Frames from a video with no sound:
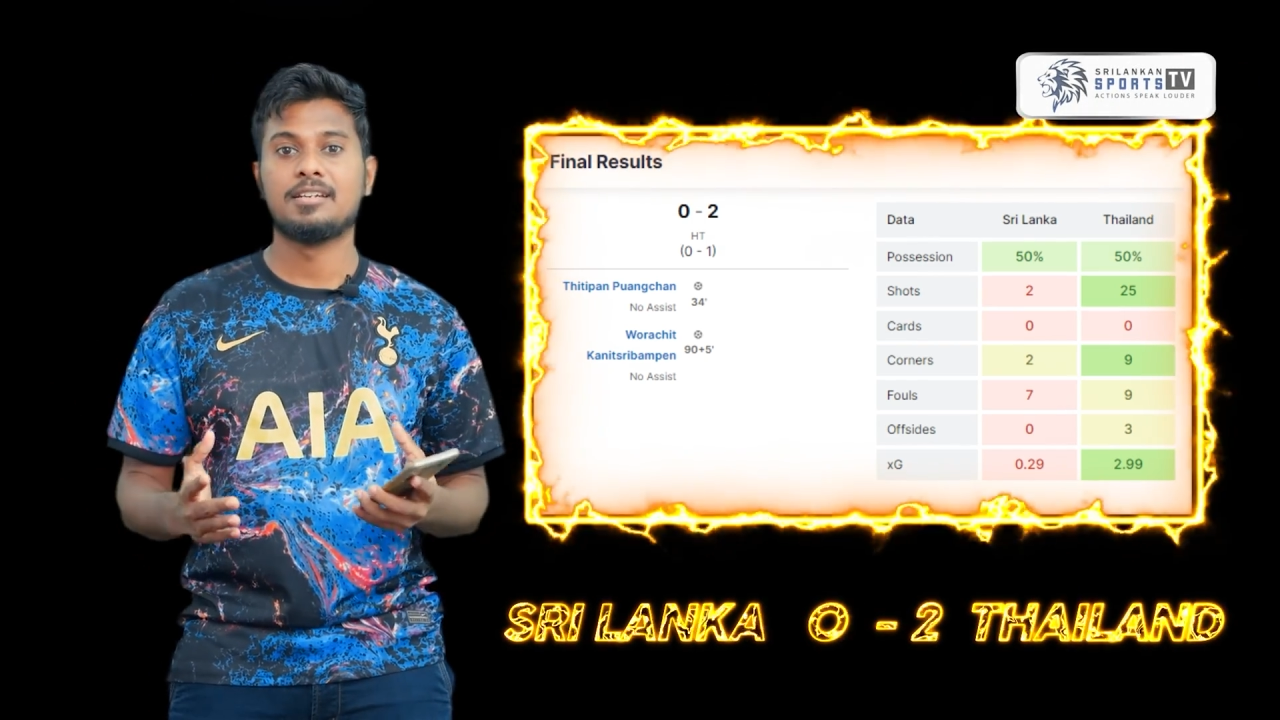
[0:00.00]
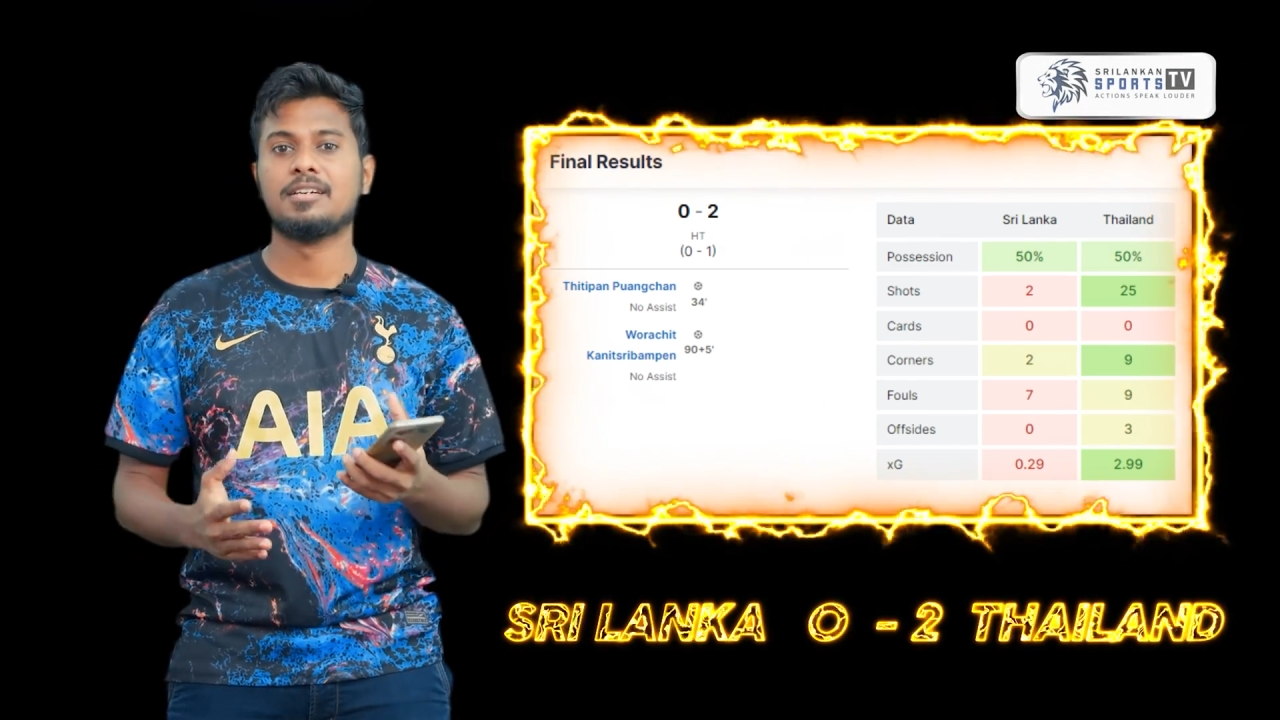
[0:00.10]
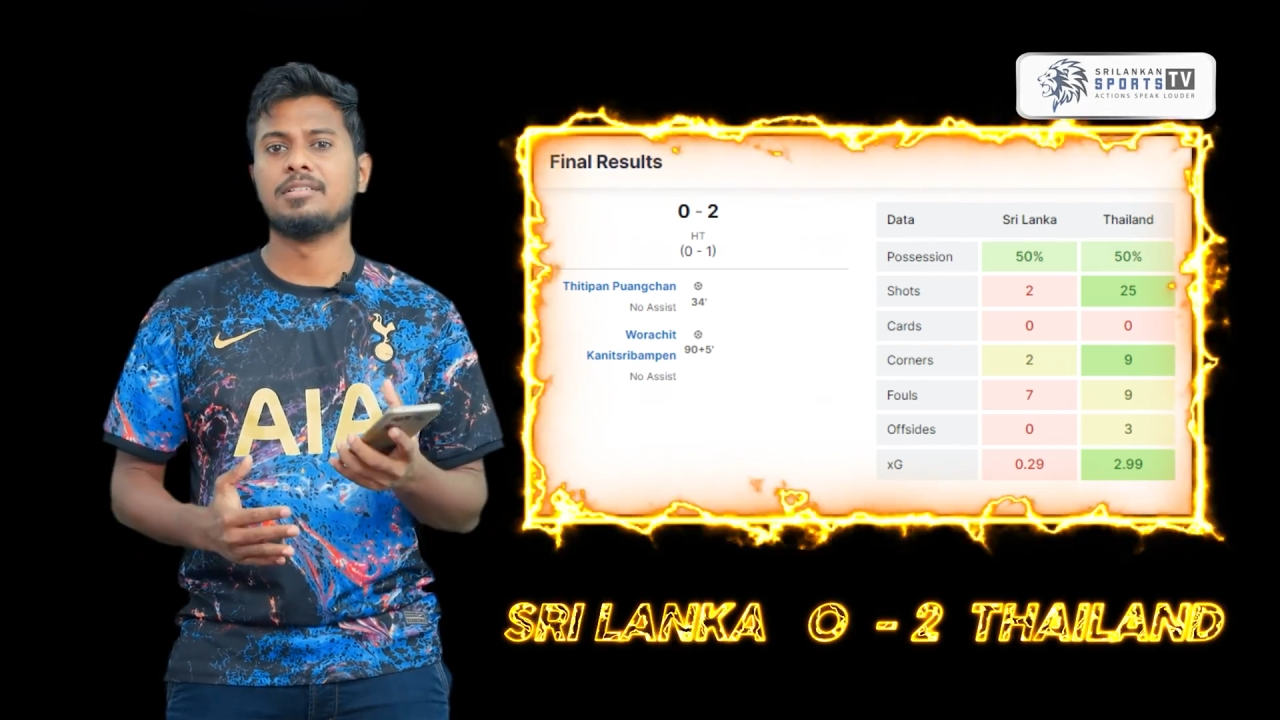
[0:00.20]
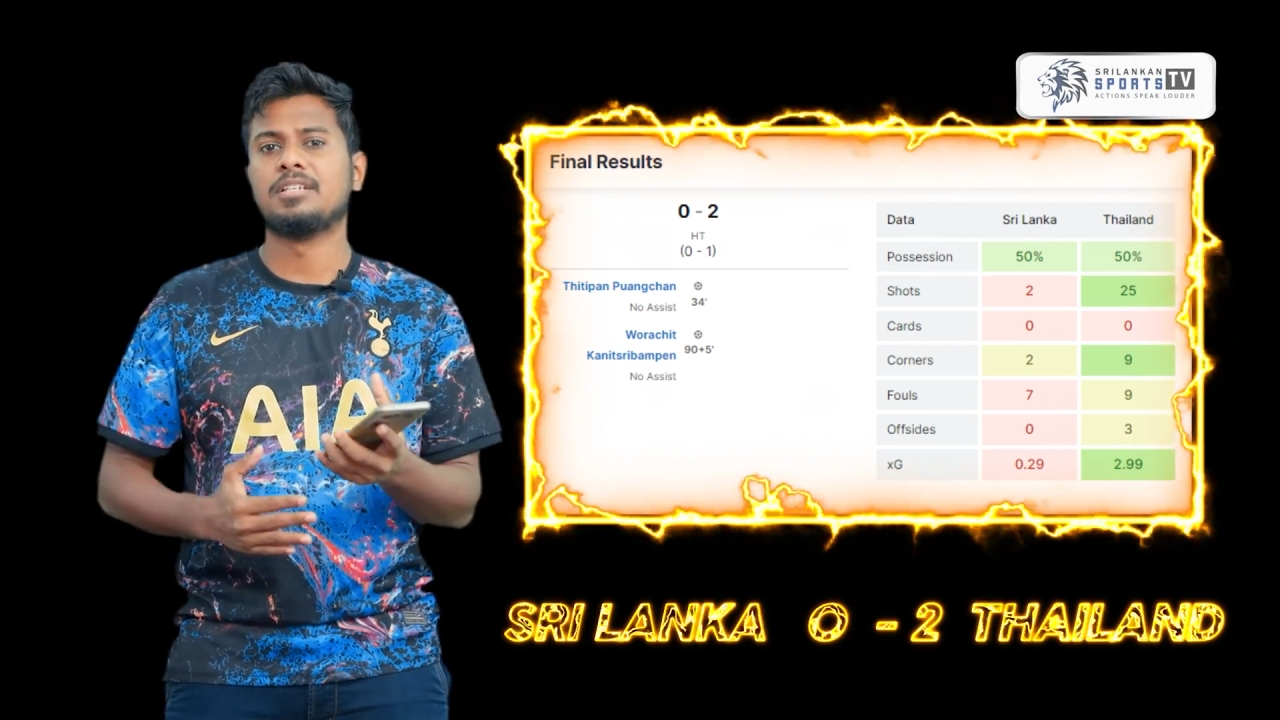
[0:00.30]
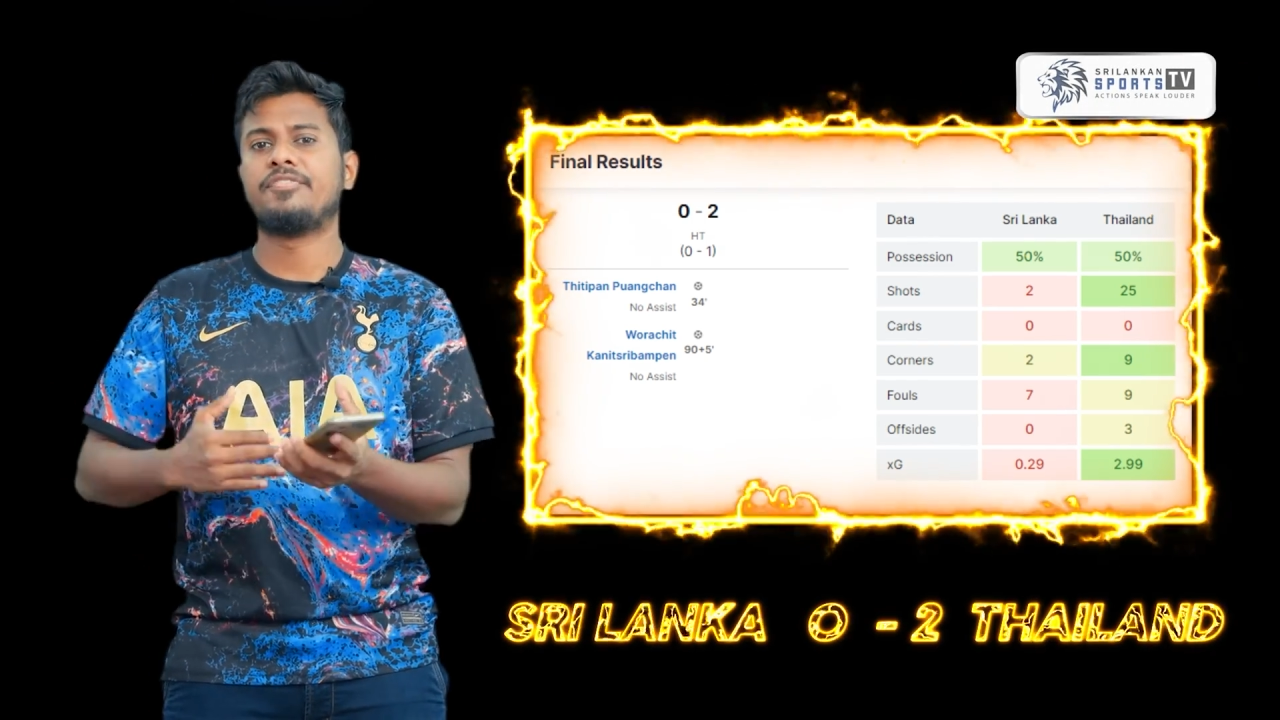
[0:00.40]

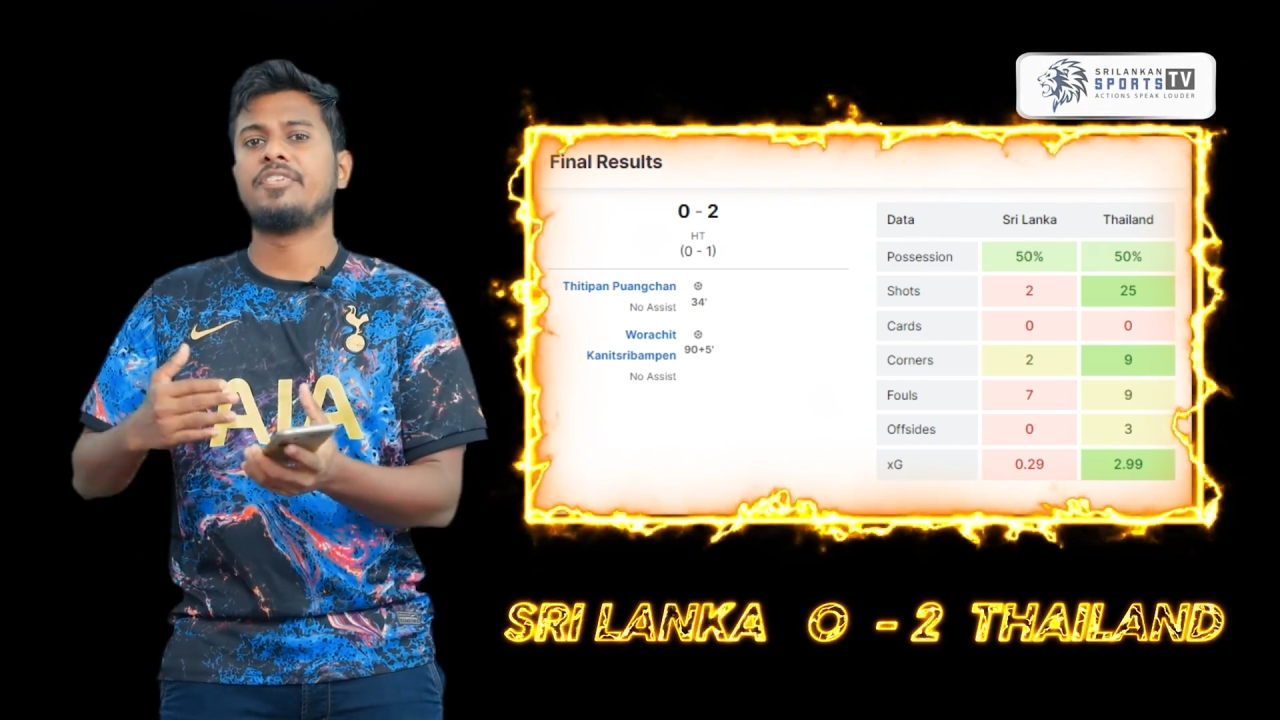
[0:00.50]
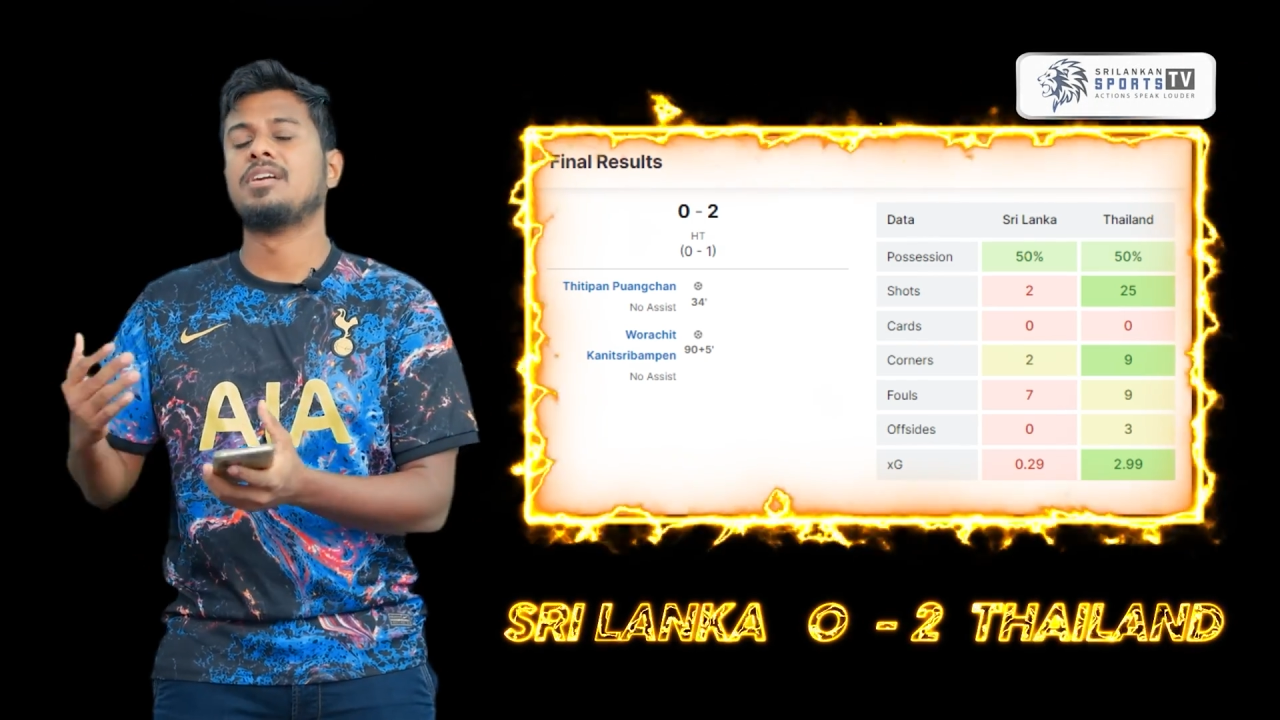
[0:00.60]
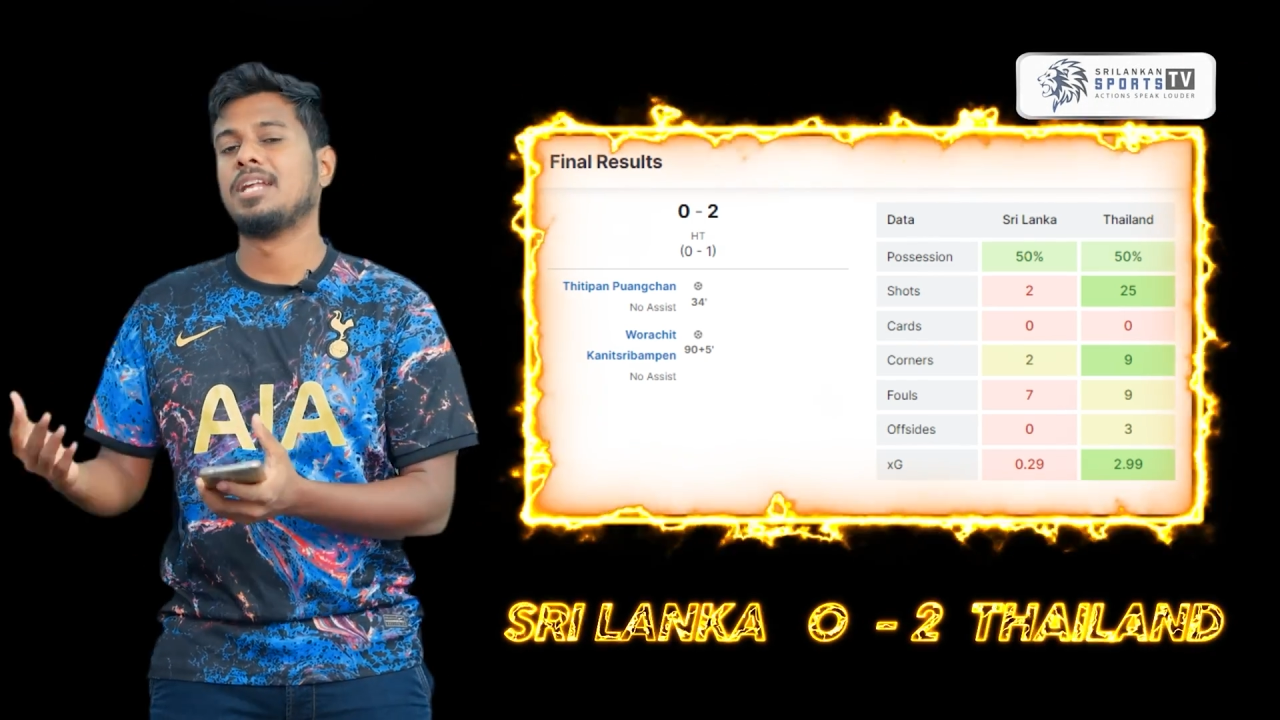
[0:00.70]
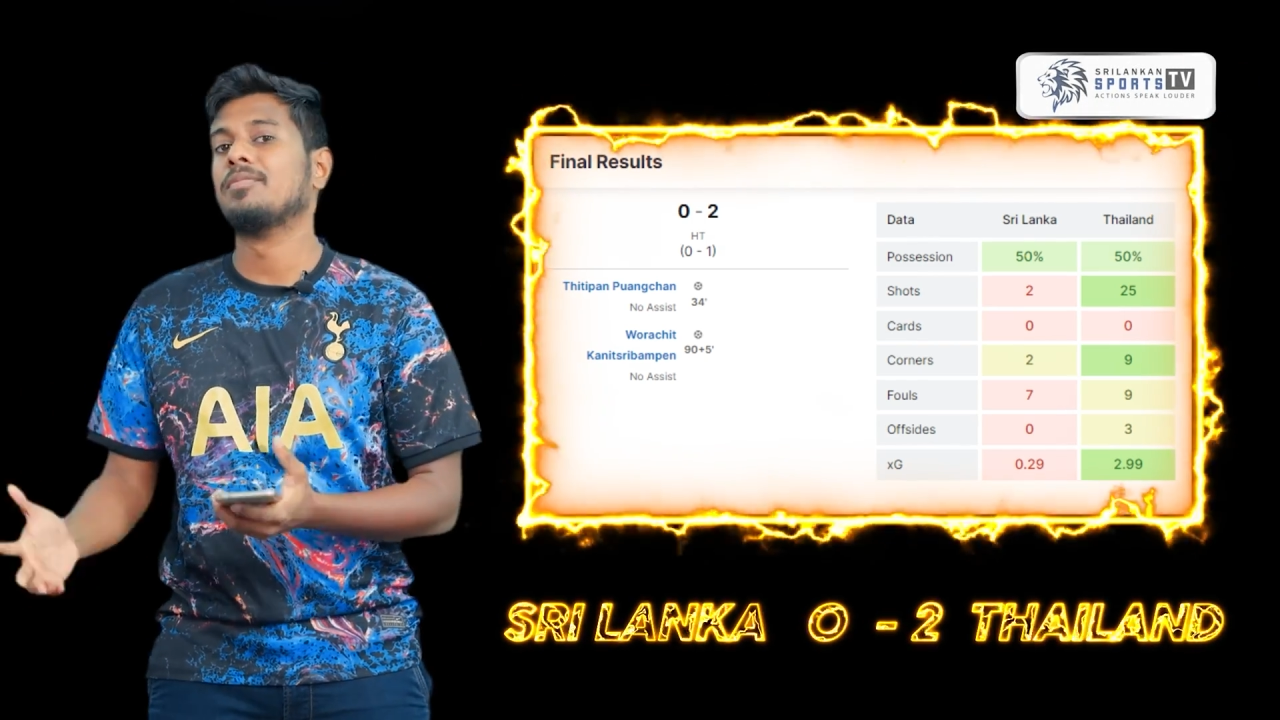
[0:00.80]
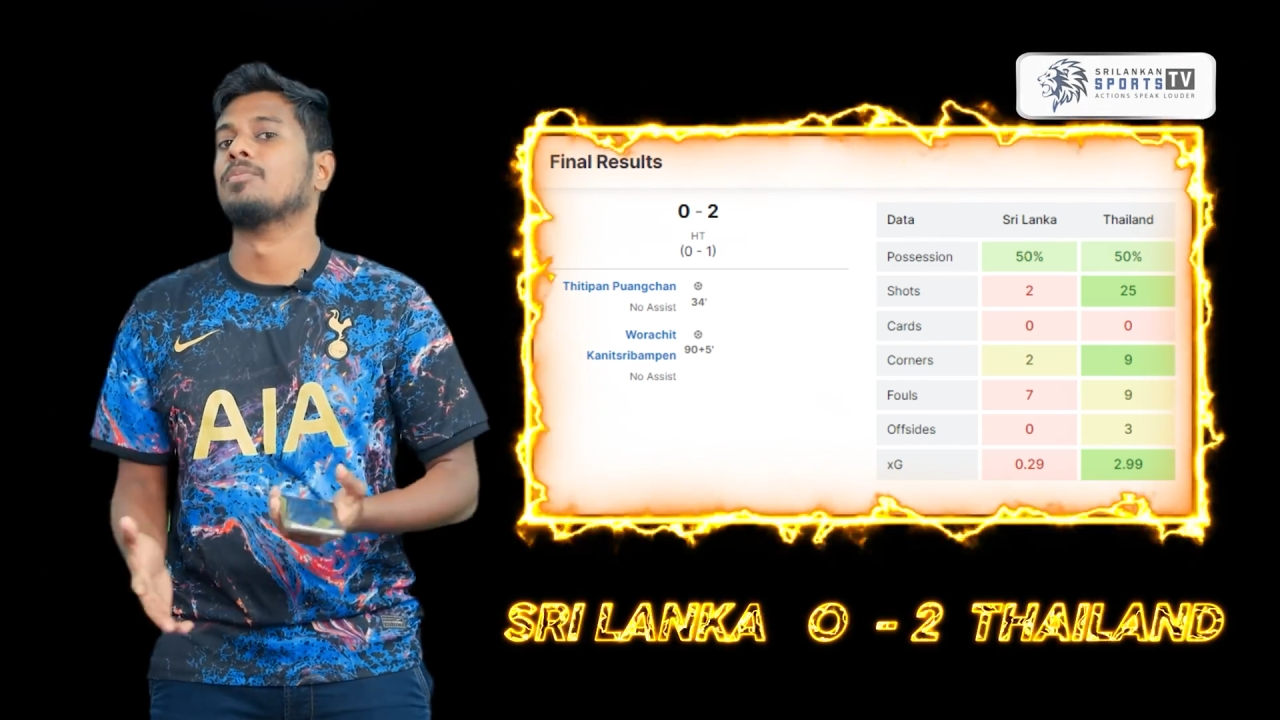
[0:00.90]
a different team